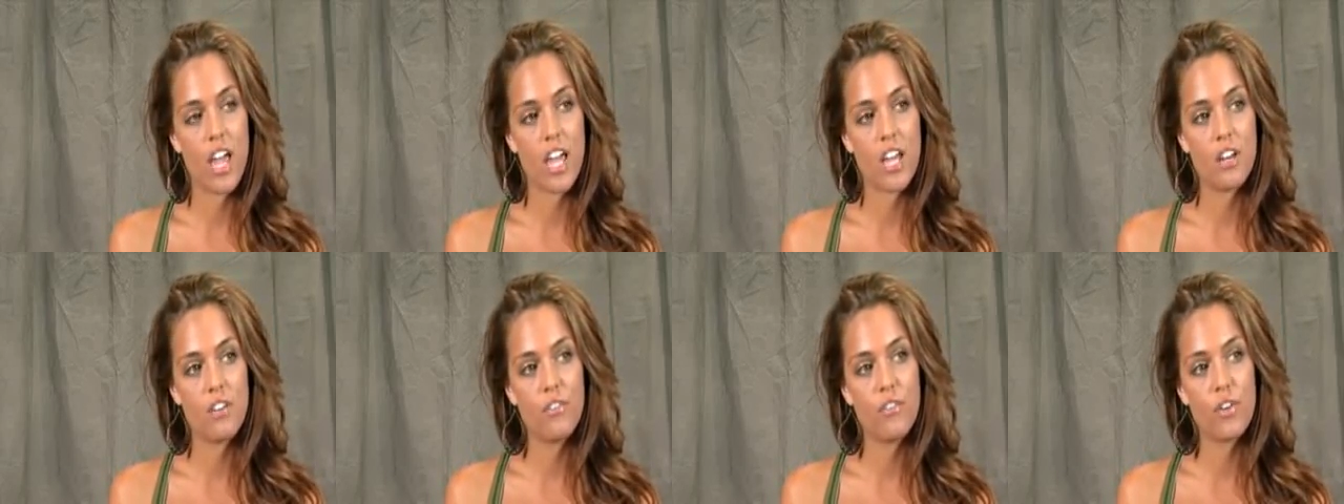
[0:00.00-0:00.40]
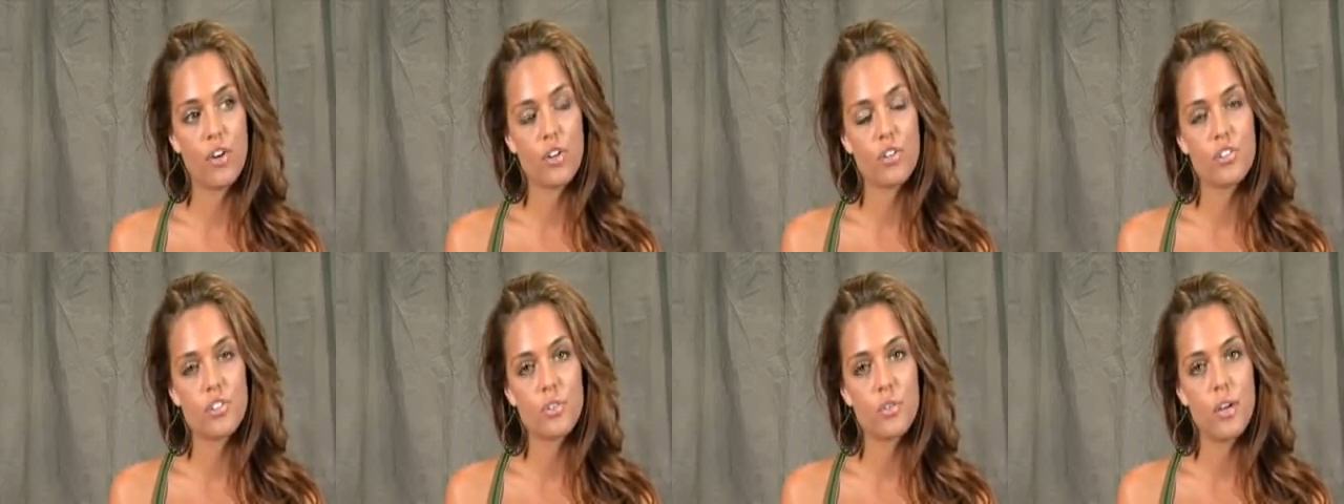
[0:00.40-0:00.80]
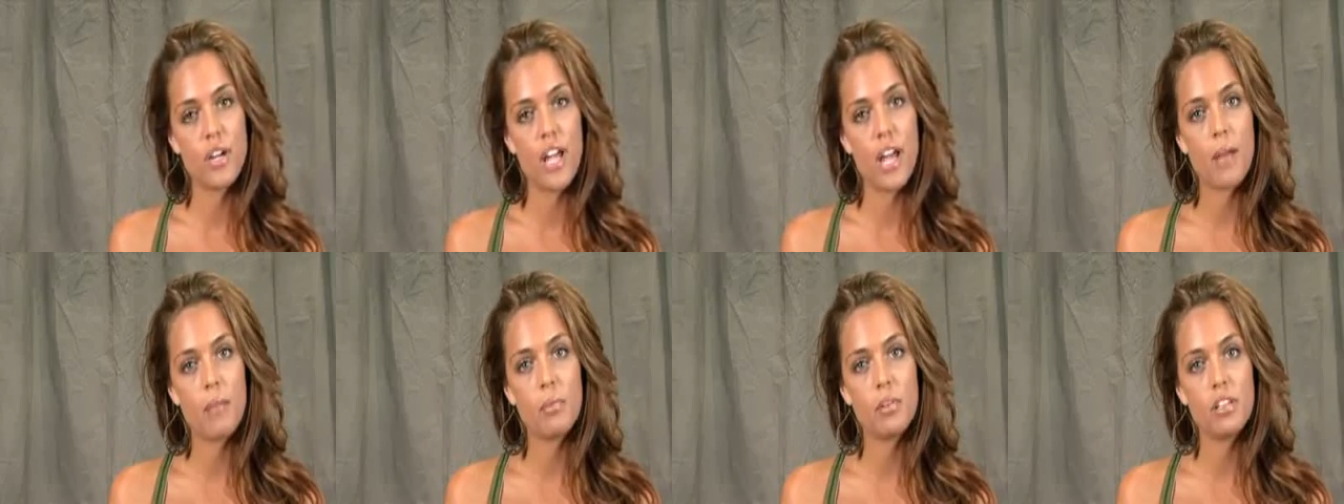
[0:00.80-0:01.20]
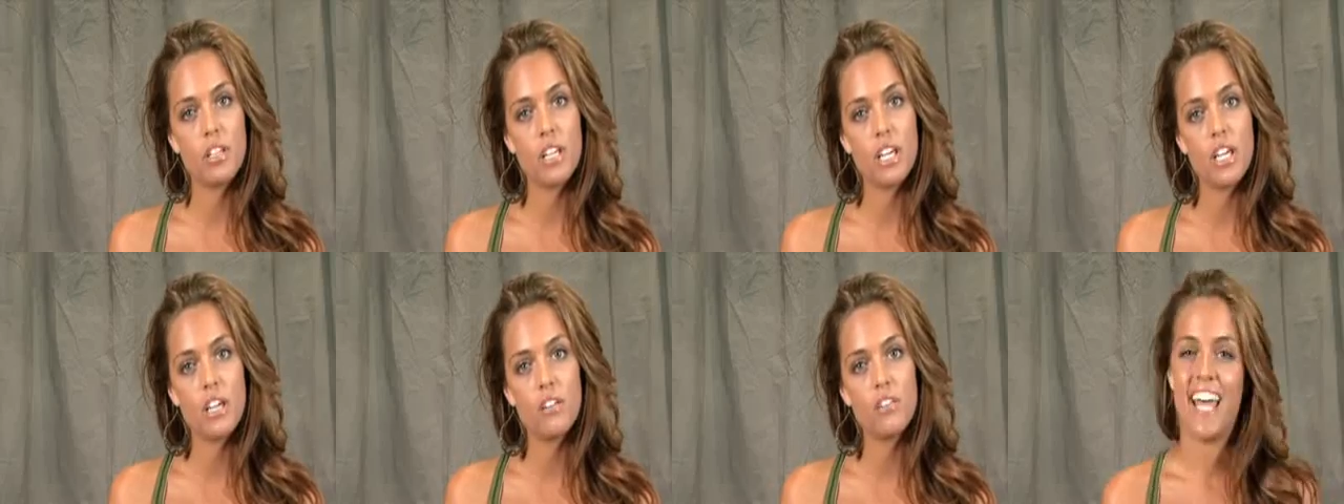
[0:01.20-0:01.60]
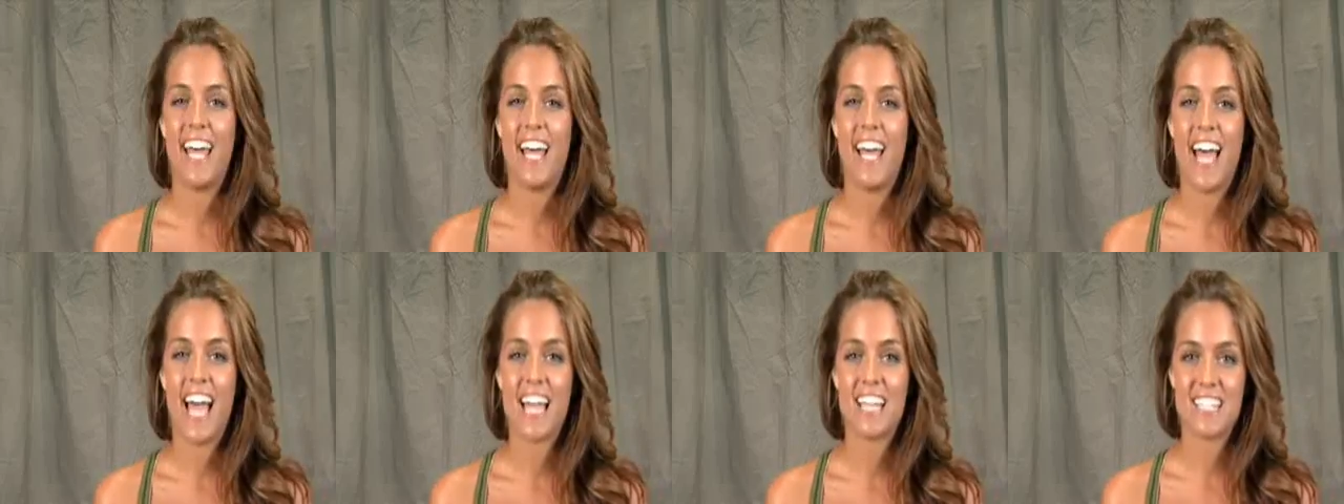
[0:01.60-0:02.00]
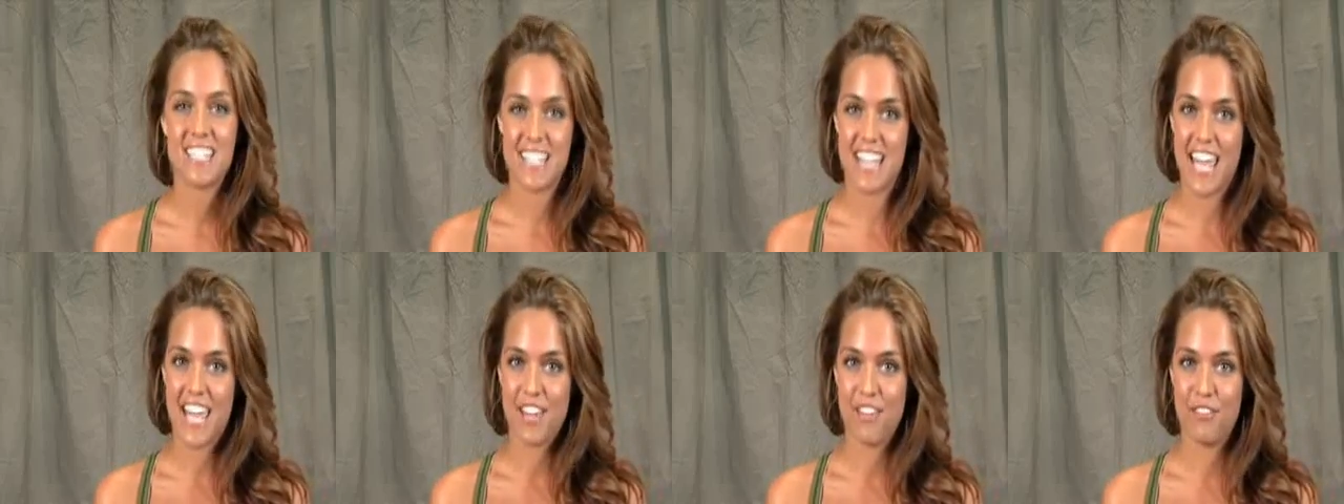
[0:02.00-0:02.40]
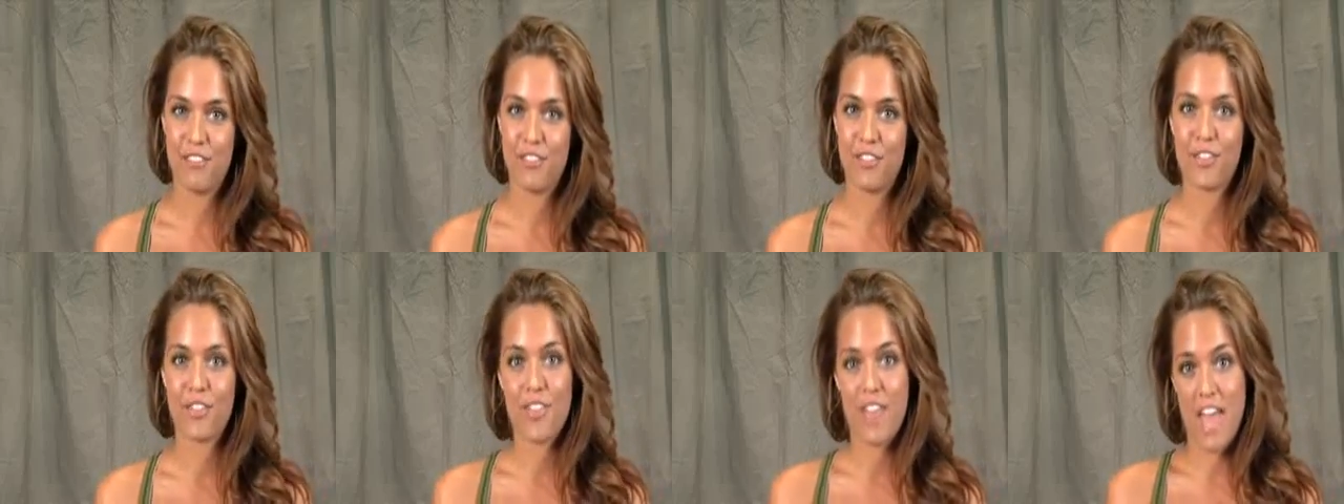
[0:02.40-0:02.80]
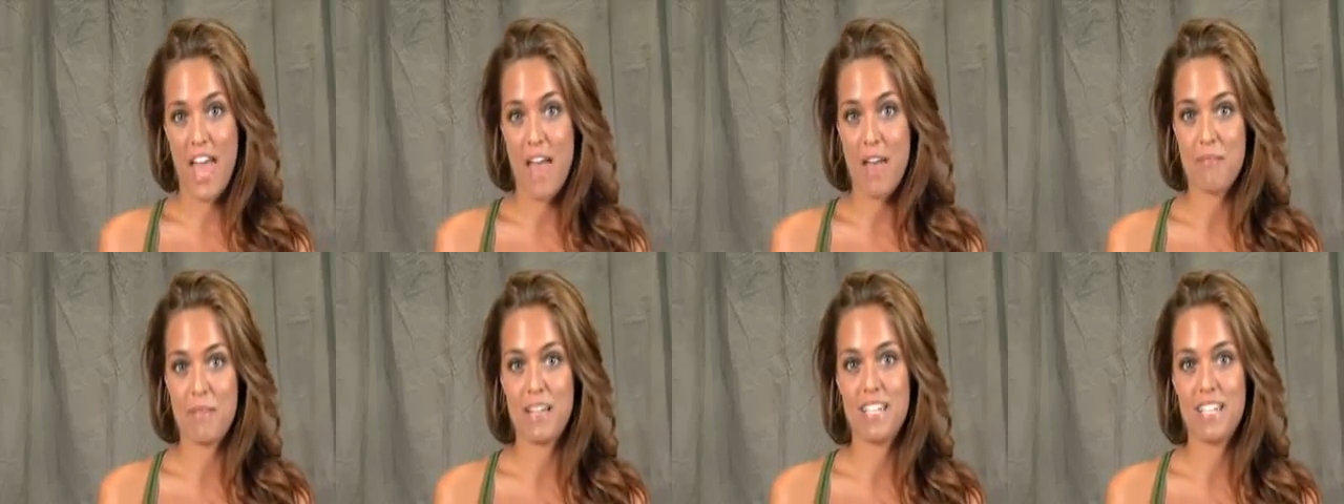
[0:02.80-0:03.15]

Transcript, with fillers: anniversary, I believe. Uh, I sang for them.